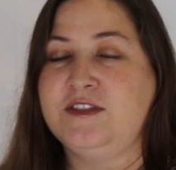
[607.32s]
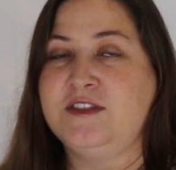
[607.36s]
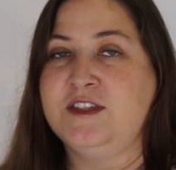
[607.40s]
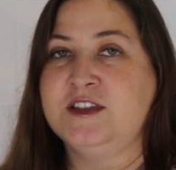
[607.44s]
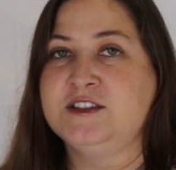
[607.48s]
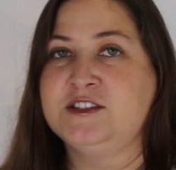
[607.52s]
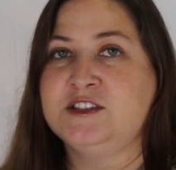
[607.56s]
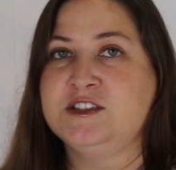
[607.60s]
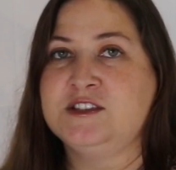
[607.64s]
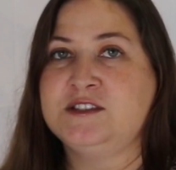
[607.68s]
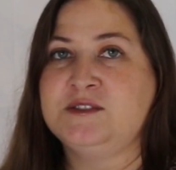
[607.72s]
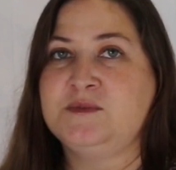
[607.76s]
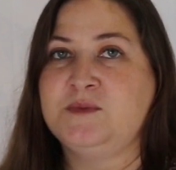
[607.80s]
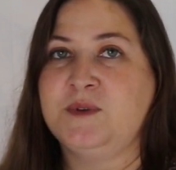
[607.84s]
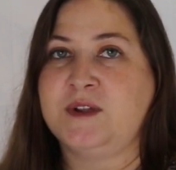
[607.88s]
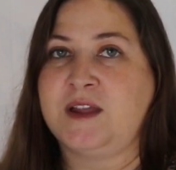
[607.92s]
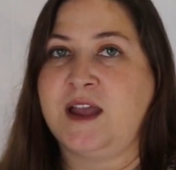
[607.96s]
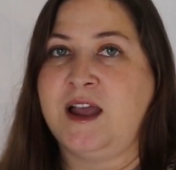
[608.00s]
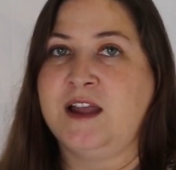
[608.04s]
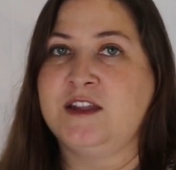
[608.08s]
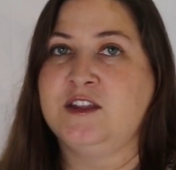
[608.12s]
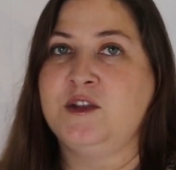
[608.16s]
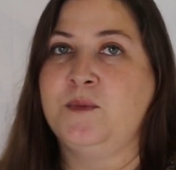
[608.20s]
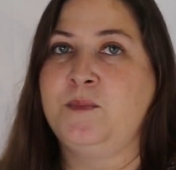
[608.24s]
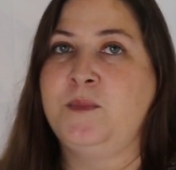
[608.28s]
This is what
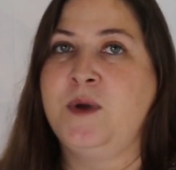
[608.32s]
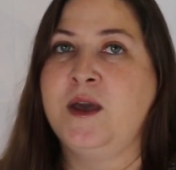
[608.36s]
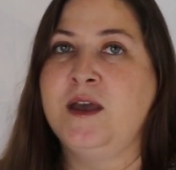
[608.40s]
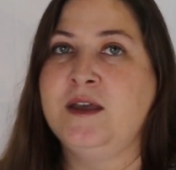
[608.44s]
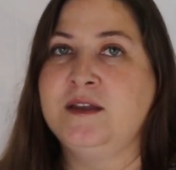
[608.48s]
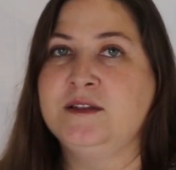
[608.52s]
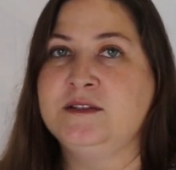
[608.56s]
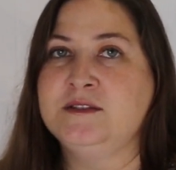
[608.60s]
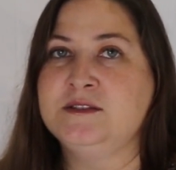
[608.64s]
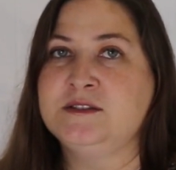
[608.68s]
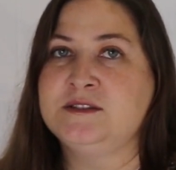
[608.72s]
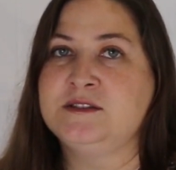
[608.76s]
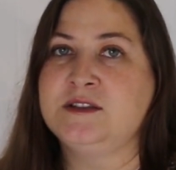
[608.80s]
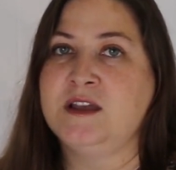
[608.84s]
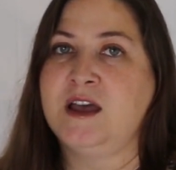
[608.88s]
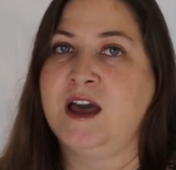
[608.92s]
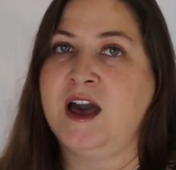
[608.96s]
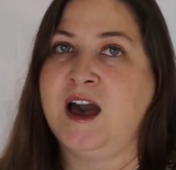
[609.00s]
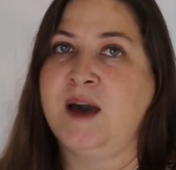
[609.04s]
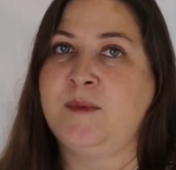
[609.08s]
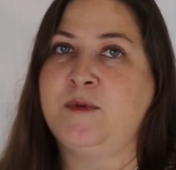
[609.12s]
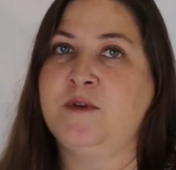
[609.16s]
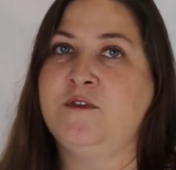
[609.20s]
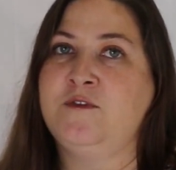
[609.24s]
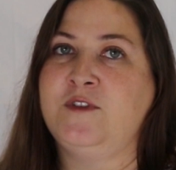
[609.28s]
underpins
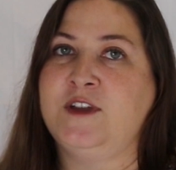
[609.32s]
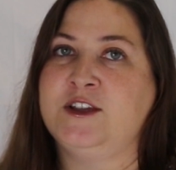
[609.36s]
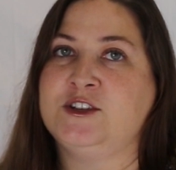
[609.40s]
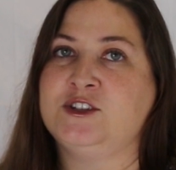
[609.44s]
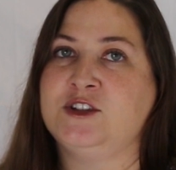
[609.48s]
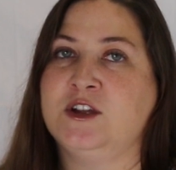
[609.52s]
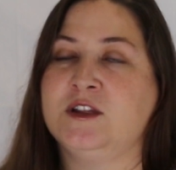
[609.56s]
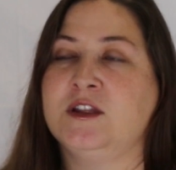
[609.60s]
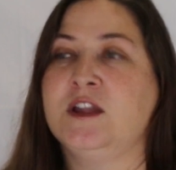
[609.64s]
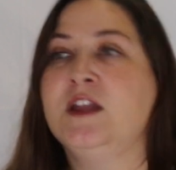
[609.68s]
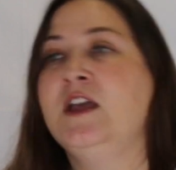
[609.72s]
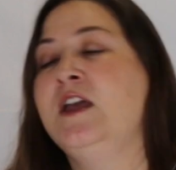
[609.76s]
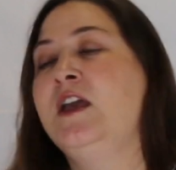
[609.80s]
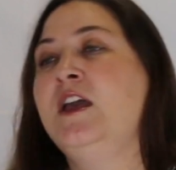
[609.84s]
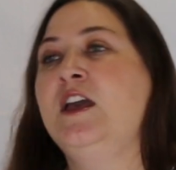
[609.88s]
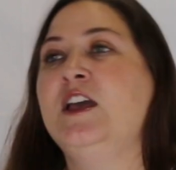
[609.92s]
our profession.